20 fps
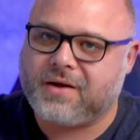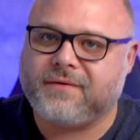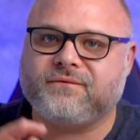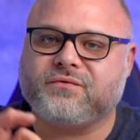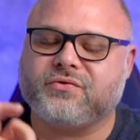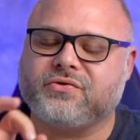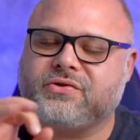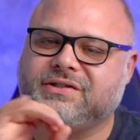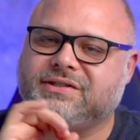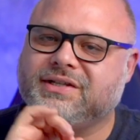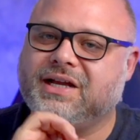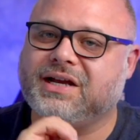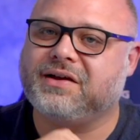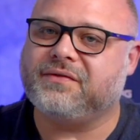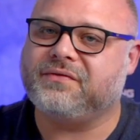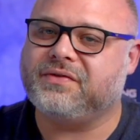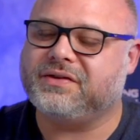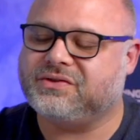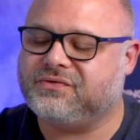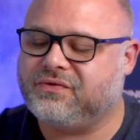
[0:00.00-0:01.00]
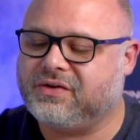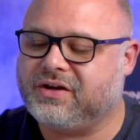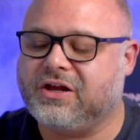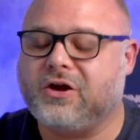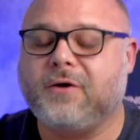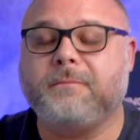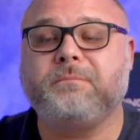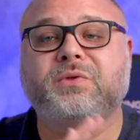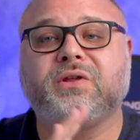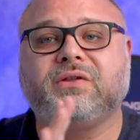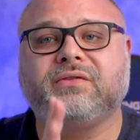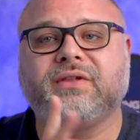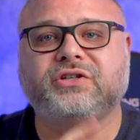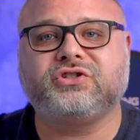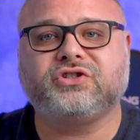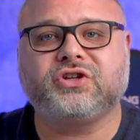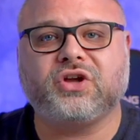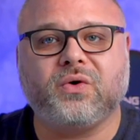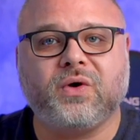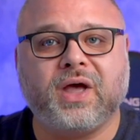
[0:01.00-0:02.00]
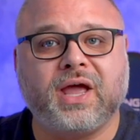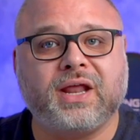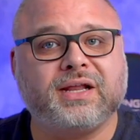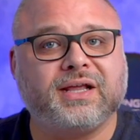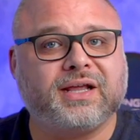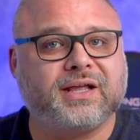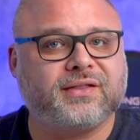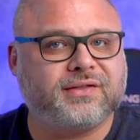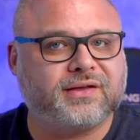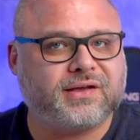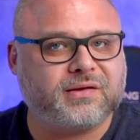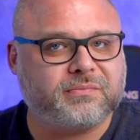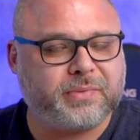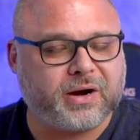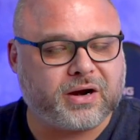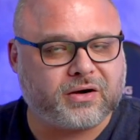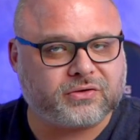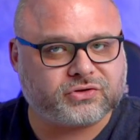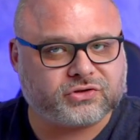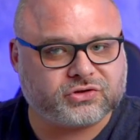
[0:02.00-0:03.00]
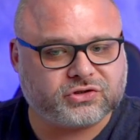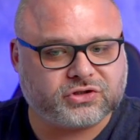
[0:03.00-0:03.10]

for the sake of this video, let's go ahead and get the comparisons